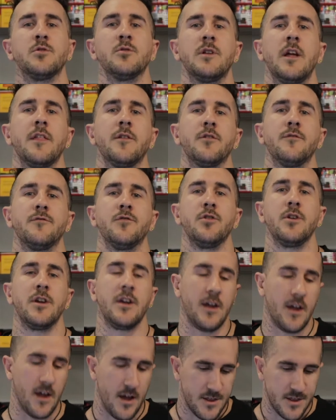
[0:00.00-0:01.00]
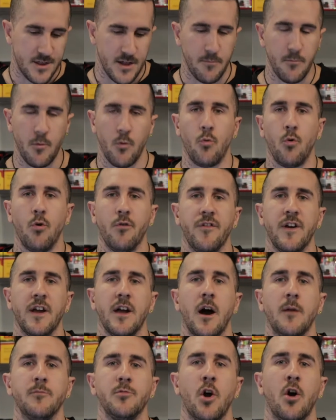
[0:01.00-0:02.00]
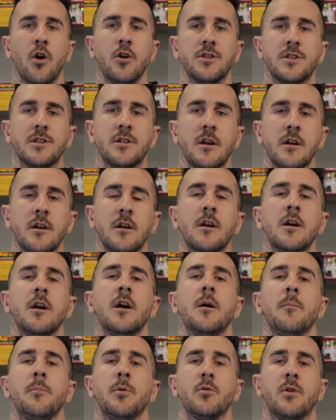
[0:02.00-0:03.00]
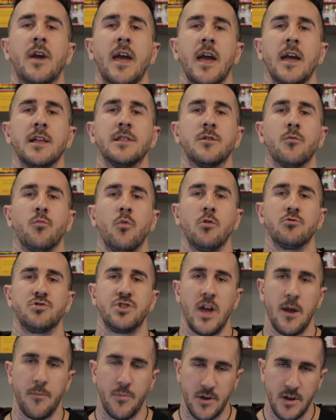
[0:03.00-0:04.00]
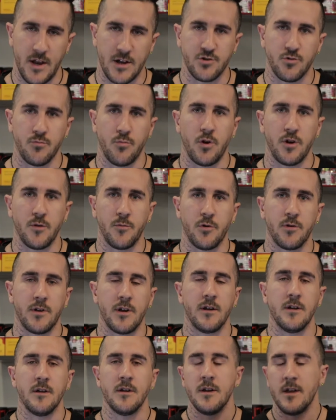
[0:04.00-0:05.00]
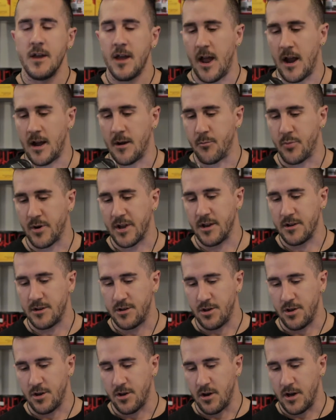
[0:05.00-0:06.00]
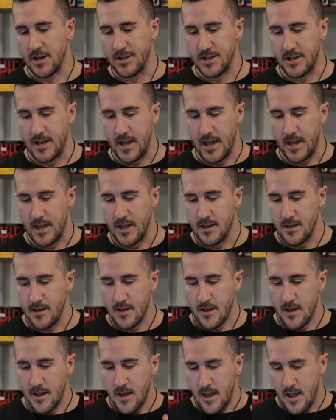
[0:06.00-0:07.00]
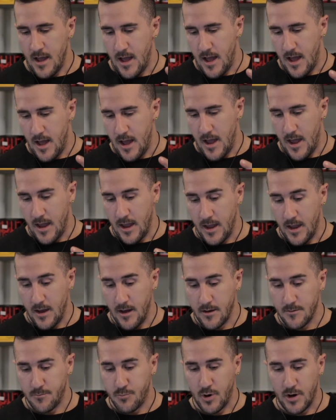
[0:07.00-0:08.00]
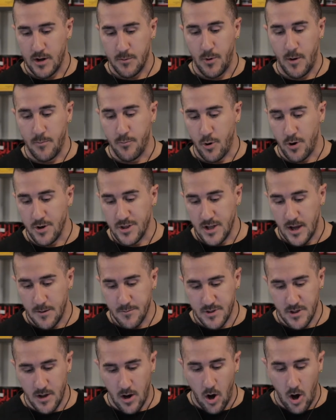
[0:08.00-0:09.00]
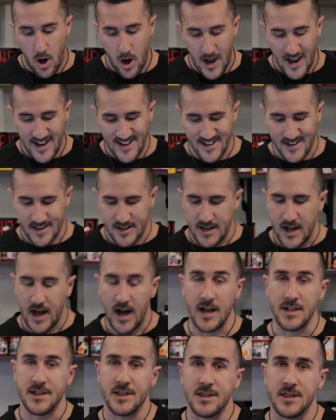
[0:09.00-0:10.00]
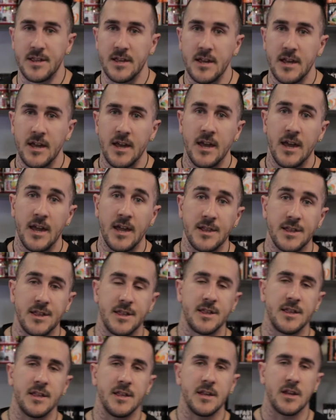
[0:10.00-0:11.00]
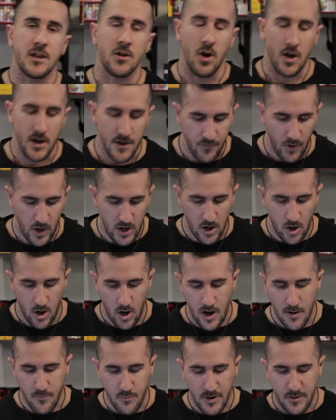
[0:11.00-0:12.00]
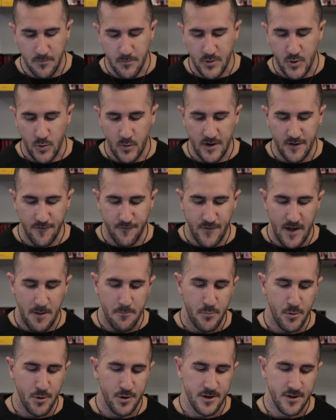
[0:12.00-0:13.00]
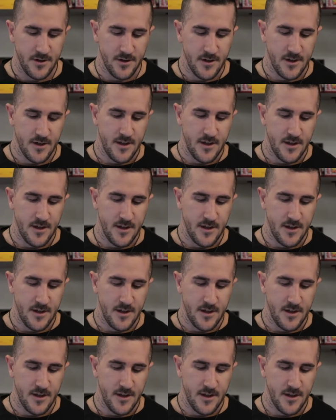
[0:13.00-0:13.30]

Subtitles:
another review here at Supplement Warfare. I'm your host, Bill Cairns, World Champion Natural Bodybuilder, and I'm bringing to you guys today a product by Pro Supps, Hyde Cutz. It's kind of like a hybrid between a fat burner